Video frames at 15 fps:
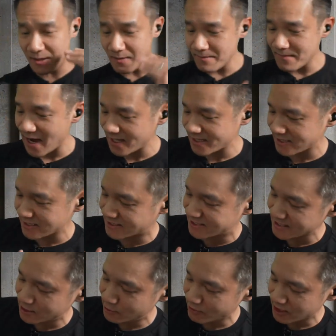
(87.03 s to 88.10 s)
keep in mind that the
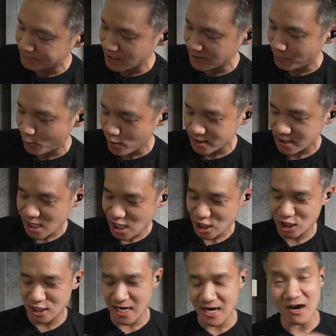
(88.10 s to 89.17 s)
six USB ports
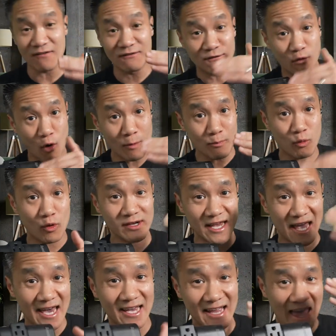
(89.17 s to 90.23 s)
share a
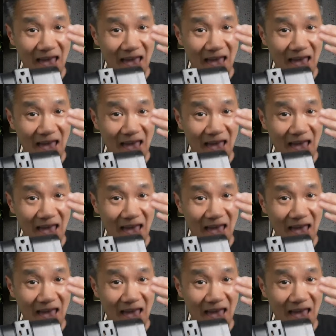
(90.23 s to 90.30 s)
4.8